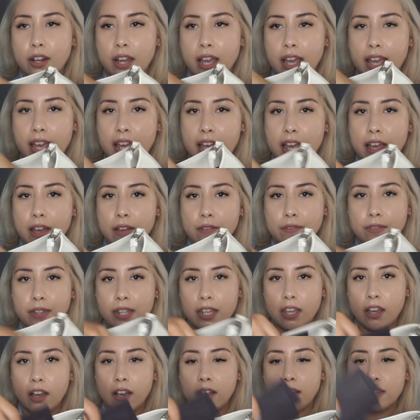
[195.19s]
I have
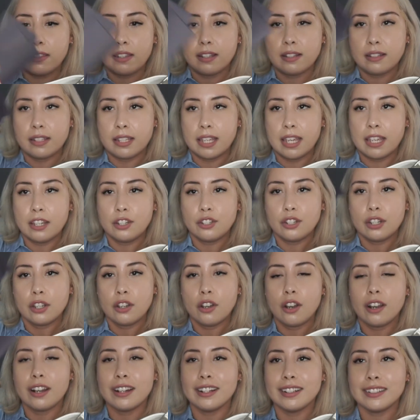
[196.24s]
the authentication
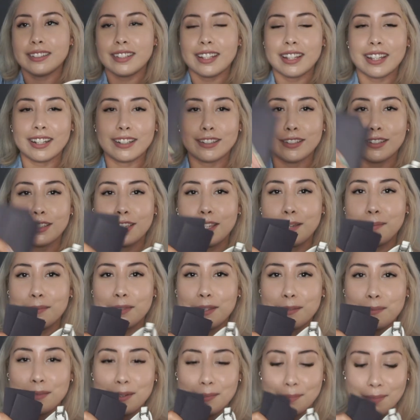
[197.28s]
cards. I like to keep
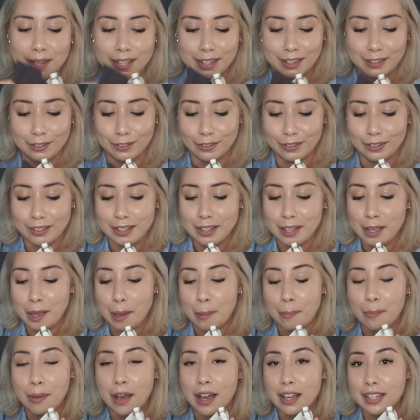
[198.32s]
them in my little
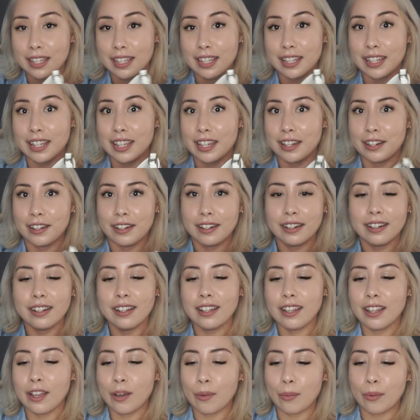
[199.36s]
pocket here
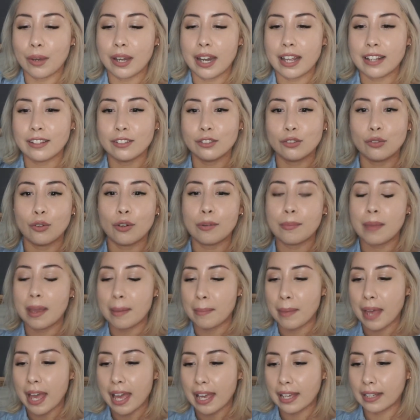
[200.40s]
when I store my
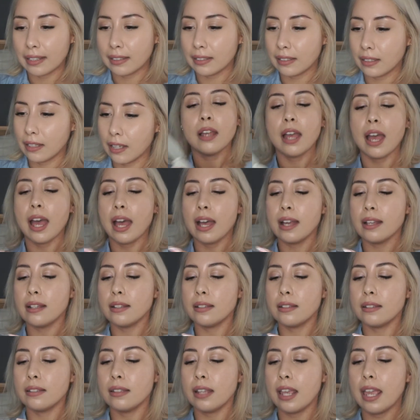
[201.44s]
bags. It
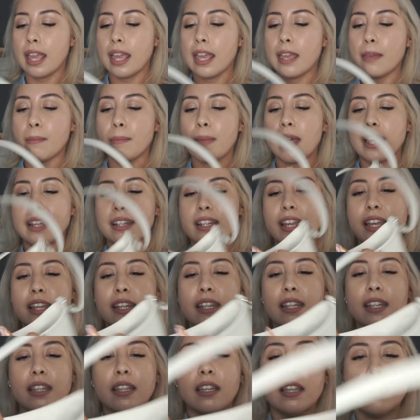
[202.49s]
has a
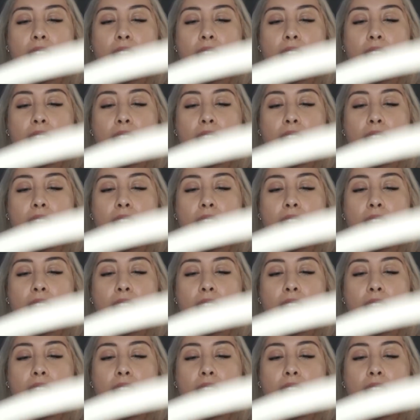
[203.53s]
magnetic